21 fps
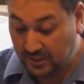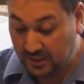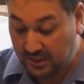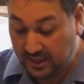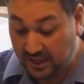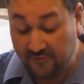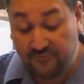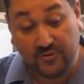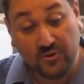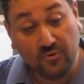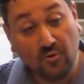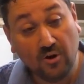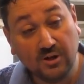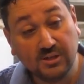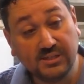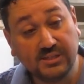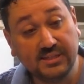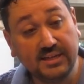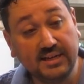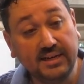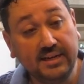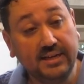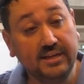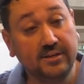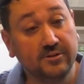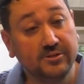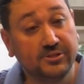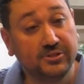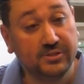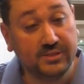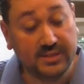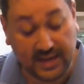If you are sitting here
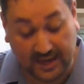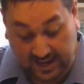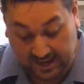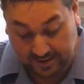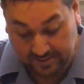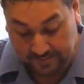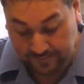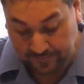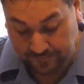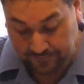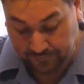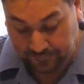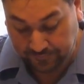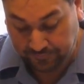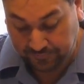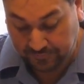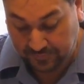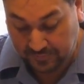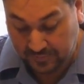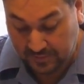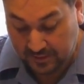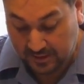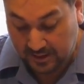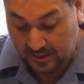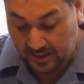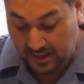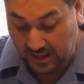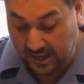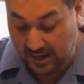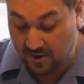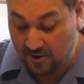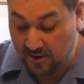today
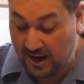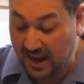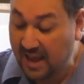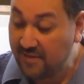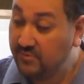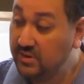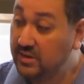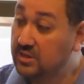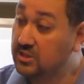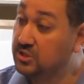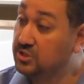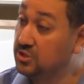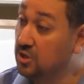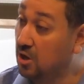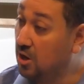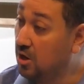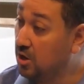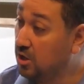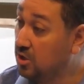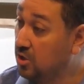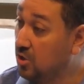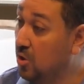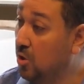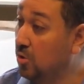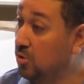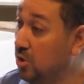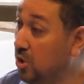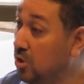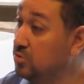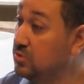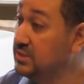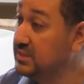and are having a dark or
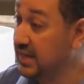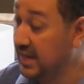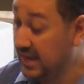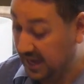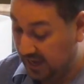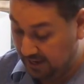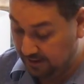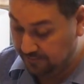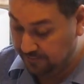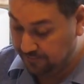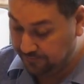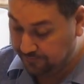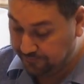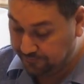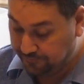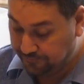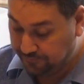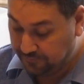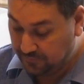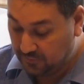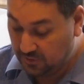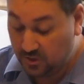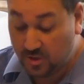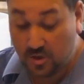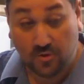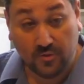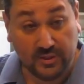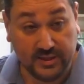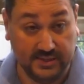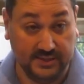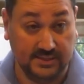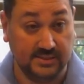low day, know
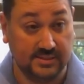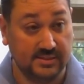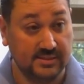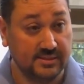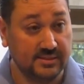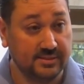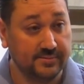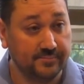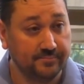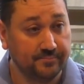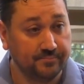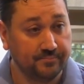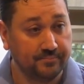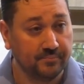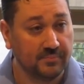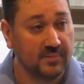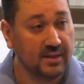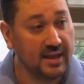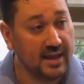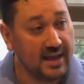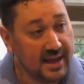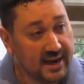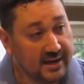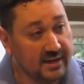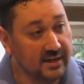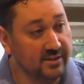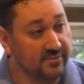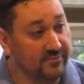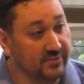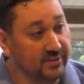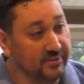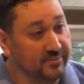this: I
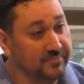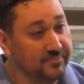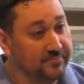love you.